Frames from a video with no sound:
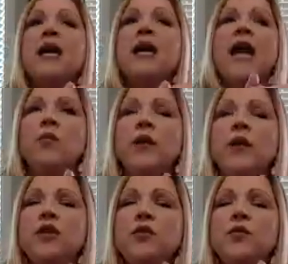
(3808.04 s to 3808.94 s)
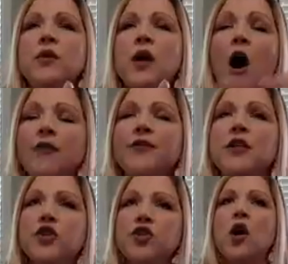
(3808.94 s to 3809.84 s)
and we do
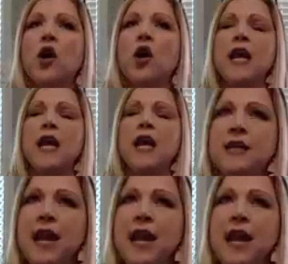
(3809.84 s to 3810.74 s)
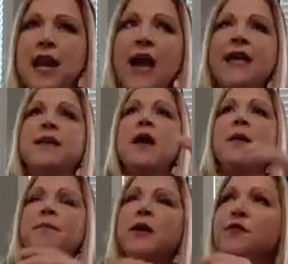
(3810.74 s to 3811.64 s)
often start in the daylight
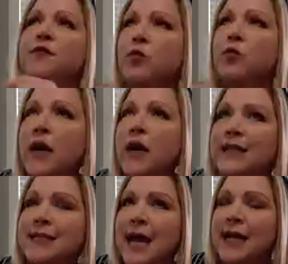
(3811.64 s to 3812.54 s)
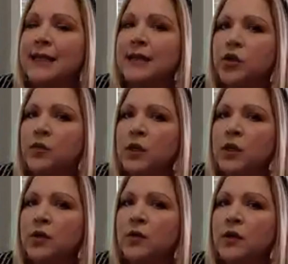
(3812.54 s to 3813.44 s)
but if you're wanting to sight the new
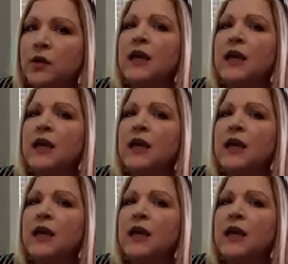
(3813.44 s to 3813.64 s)
moon,